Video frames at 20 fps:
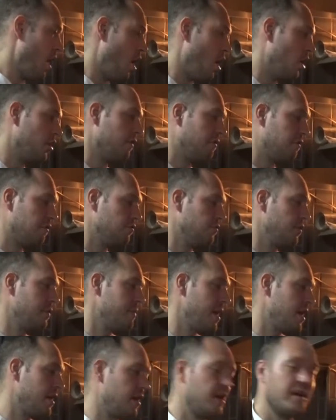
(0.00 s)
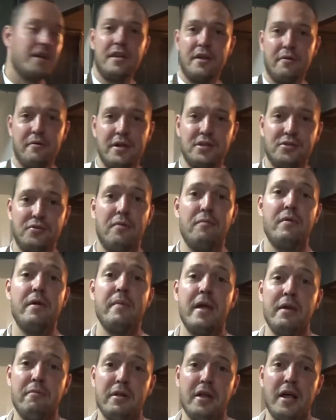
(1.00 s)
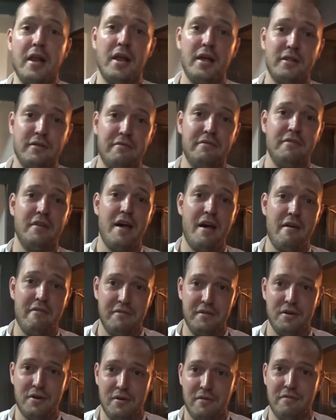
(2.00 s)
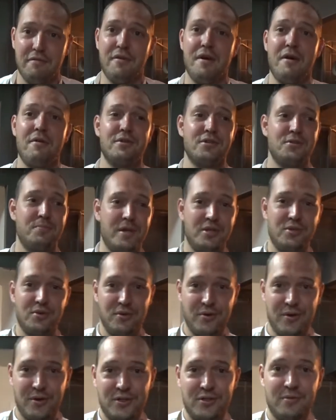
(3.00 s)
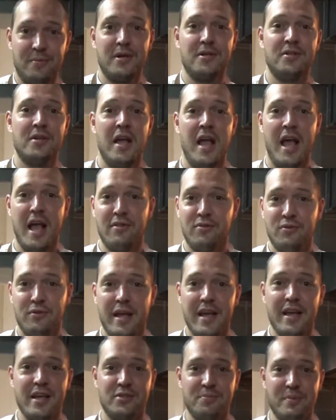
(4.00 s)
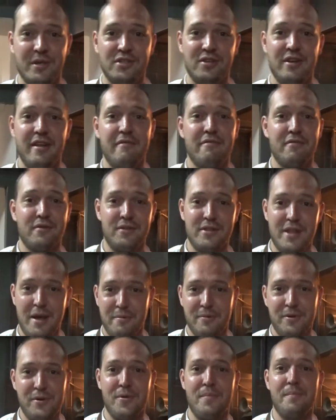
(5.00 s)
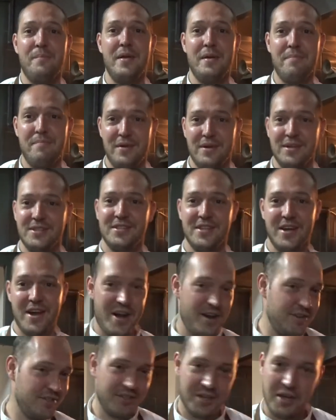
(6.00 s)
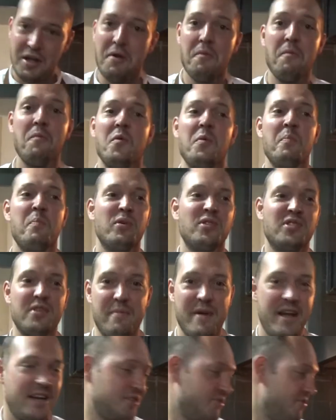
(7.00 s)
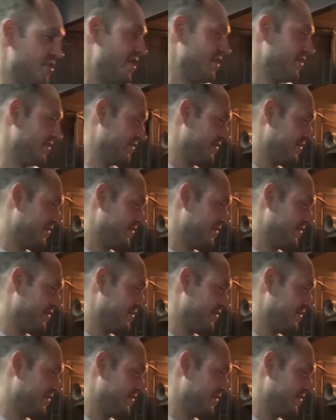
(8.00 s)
All the food we make here in the restaurant, we make with a lot of love, you know, for our special customers. And today, especially for WPP stars, we'll put some extra.